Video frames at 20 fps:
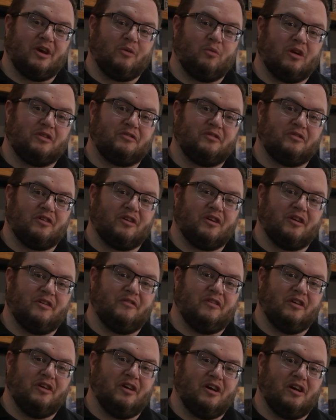I worked
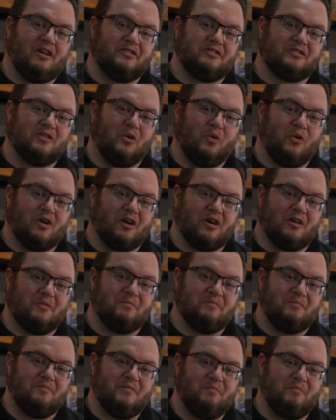for a store